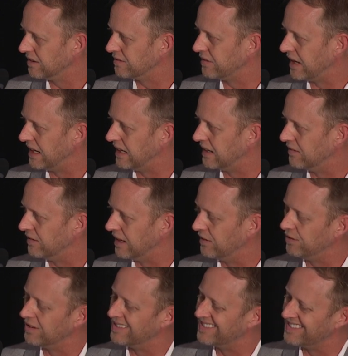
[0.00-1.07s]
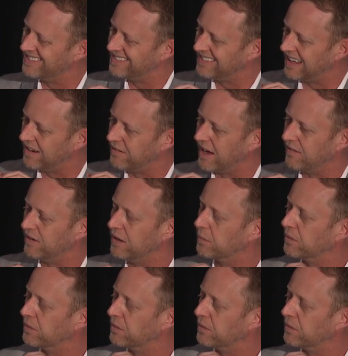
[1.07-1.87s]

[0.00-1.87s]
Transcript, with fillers: to find innovations instead of having a